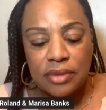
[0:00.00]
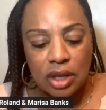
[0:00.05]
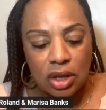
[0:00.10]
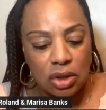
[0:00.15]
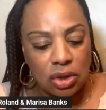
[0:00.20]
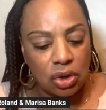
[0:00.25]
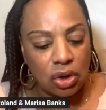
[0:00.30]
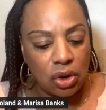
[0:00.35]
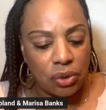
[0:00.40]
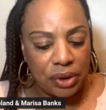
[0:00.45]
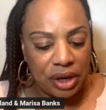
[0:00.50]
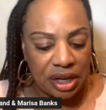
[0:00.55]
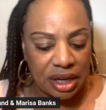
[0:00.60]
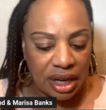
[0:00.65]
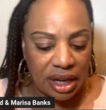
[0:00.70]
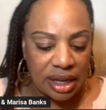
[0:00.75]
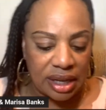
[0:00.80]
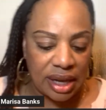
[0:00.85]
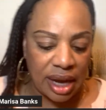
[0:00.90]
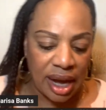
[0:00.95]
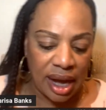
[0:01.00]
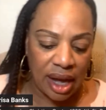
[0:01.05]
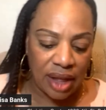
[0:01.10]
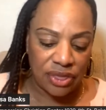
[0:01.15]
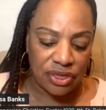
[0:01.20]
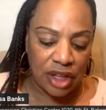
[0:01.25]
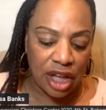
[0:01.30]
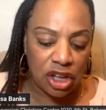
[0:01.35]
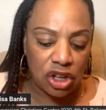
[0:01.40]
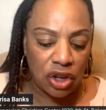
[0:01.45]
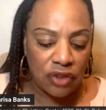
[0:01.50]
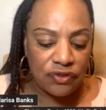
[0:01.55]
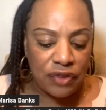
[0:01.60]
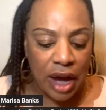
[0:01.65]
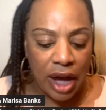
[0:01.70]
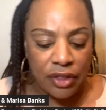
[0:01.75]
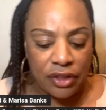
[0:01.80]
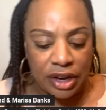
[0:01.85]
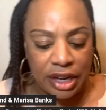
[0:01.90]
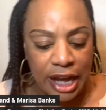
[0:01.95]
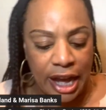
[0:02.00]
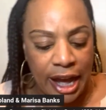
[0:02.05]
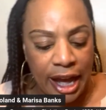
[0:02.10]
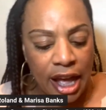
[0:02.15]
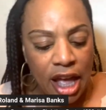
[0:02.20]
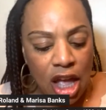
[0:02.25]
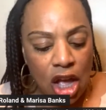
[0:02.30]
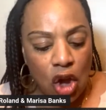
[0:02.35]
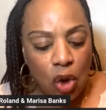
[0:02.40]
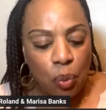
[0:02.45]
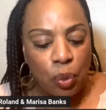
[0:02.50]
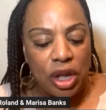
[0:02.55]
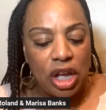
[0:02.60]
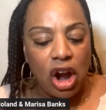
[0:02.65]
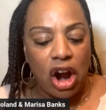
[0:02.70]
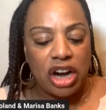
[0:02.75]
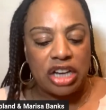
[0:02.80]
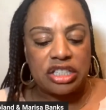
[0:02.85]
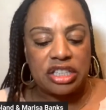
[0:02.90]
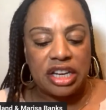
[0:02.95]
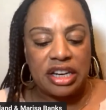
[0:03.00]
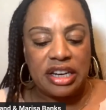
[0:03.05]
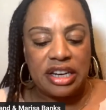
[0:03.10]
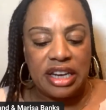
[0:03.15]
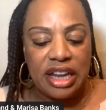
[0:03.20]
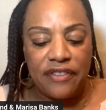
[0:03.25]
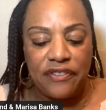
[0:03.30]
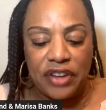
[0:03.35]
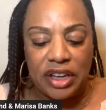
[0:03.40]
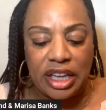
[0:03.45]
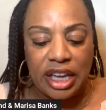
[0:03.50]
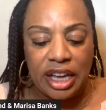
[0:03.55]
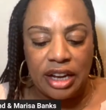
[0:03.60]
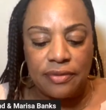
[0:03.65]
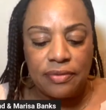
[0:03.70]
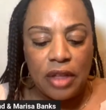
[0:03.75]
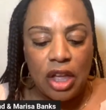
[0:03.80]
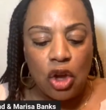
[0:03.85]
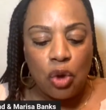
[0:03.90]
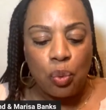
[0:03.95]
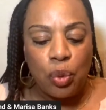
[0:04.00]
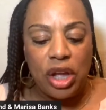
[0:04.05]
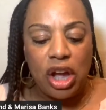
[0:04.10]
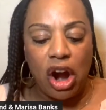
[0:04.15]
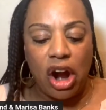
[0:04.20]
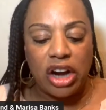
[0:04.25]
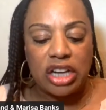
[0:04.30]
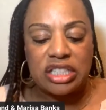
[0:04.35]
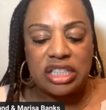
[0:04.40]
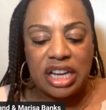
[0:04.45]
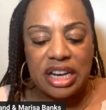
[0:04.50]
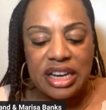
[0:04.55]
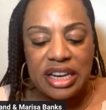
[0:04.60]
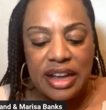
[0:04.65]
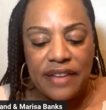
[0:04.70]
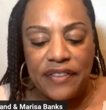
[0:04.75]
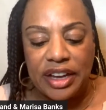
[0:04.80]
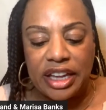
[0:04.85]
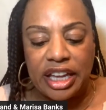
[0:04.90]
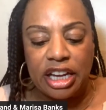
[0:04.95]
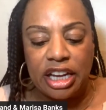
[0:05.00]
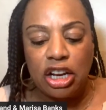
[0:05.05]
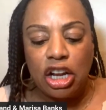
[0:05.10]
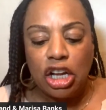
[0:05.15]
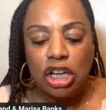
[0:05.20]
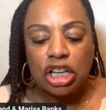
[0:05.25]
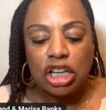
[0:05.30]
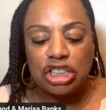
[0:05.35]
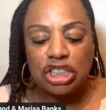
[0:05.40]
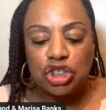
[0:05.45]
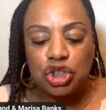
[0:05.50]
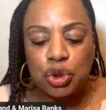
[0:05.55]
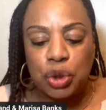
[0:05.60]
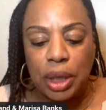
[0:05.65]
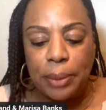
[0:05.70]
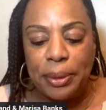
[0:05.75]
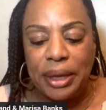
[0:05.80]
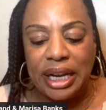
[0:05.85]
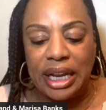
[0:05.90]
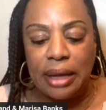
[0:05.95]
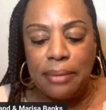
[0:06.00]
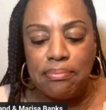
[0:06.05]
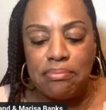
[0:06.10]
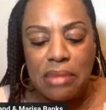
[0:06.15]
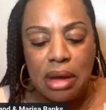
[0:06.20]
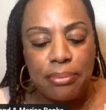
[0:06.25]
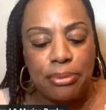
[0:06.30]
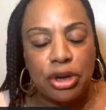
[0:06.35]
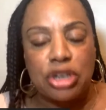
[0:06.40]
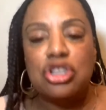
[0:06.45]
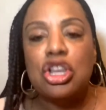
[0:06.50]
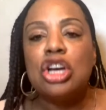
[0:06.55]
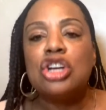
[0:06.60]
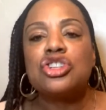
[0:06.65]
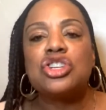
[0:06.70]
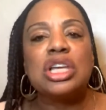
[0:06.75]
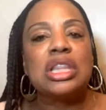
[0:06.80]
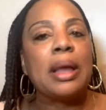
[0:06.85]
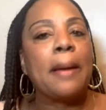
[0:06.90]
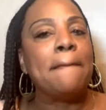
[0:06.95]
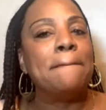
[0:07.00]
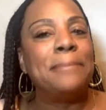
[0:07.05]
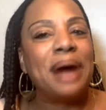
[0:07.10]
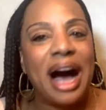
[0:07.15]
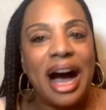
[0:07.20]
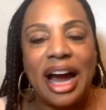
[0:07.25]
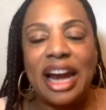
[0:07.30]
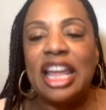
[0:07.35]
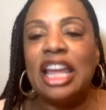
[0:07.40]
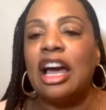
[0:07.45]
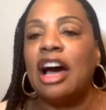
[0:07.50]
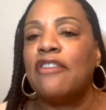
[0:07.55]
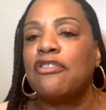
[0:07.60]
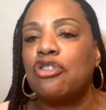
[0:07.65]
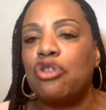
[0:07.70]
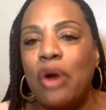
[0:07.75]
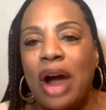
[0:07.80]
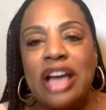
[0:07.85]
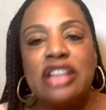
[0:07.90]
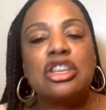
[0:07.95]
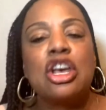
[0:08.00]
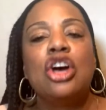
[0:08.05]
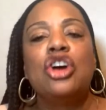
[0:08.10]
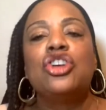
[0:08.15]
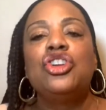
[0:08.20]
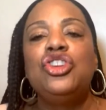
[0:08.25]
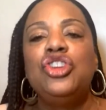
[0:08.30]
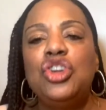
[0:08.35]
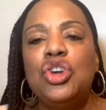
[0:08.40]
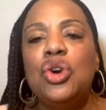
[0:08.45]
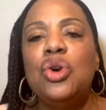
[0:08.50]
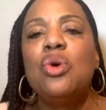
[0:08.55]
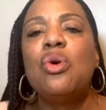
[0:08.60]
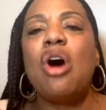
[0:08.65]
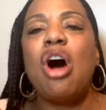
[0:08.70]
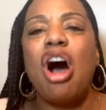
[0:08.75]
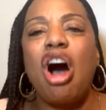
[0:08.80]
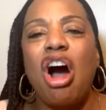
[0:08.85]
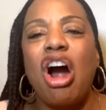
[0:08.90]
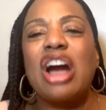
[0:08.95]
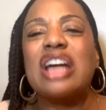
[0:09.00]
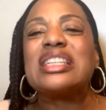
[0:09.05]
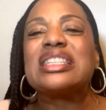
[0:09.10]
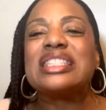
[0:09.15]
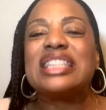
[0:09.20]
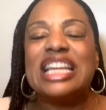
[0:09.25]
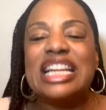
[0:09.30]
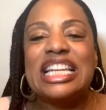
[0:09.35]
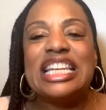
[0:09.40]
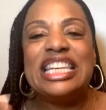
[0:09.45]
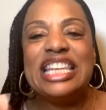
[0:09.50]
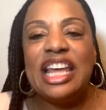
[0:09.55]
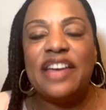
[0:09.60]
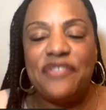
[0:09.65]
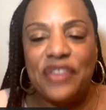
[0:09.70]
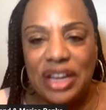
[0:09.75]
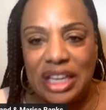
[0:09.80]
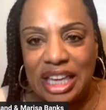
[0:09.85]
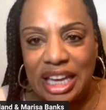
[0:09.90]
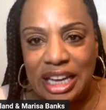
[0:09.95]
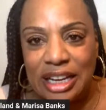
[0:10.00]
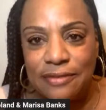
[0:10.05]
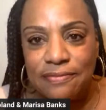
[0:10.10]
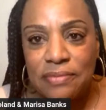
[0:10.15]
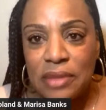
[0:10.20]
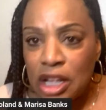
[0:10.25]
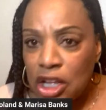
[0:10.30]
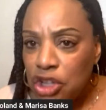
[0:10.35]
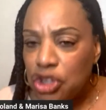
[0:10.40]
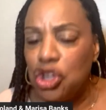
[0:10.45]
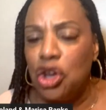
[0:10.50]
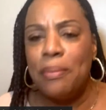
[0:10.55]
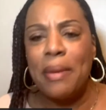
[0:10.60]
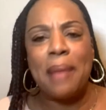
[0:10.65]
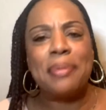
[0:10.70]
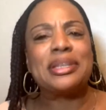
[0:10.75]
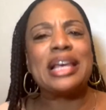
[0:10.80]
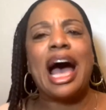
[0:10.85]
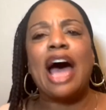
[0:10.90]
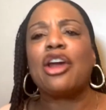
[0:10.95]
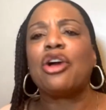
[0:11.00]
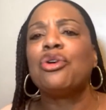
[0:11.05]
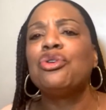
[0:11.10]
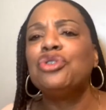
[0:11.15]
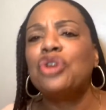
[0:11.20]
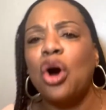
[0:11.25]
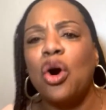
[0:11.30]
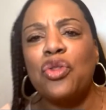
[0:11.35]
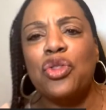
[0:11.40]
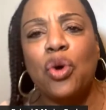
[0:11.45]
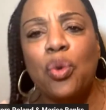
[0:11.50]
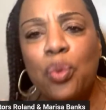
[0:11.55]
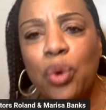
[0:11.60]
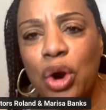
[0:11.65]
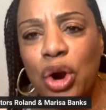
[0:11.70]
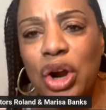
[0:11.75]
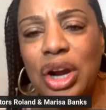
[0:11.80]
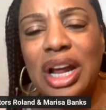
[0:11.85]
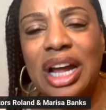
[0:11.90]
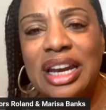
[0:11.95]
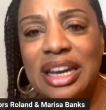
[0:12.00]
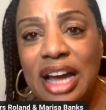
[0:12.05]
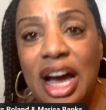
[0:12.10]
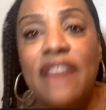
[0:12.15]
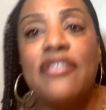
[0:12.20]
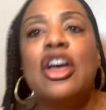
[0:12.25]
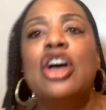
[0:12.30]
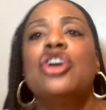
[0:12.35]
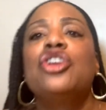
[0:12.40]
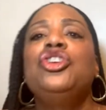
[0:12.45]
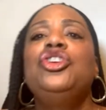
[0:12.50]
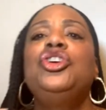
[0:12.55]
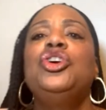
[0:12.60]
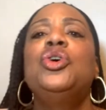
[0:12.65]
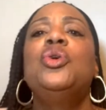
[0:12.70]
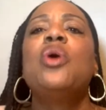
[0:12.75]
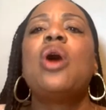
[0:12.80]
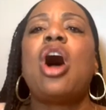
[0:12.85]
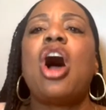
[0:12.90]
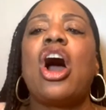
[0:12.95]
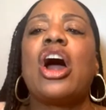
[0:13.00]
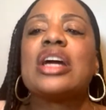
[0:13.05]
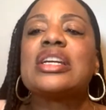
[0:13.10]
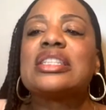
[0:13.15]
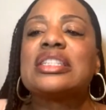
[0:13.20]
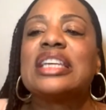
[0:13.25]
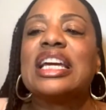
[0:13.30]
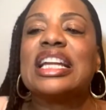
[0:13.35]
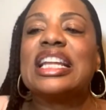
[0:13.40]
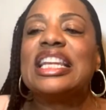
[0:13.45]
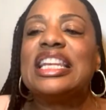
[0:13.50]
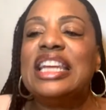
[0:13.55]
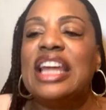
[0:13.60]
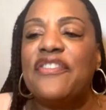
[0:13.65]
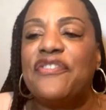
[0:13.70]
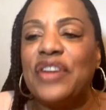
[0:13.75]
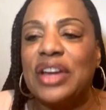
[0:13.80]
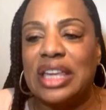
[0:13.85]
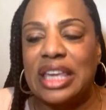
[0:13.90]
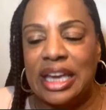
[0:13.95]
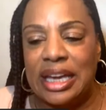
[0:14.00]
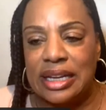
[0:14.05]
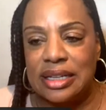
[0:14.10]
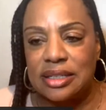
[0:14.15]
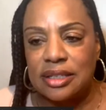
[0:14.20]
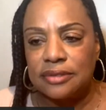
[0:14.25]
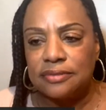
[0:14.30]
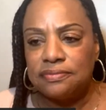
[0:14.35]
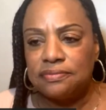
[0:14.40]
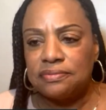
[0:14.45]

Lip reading: Glory to God. Thank you, Father God. We are significant. We are significant contributing members to the body of Christ. You are significant. You may be saying, I don't know the word enough. You are significant.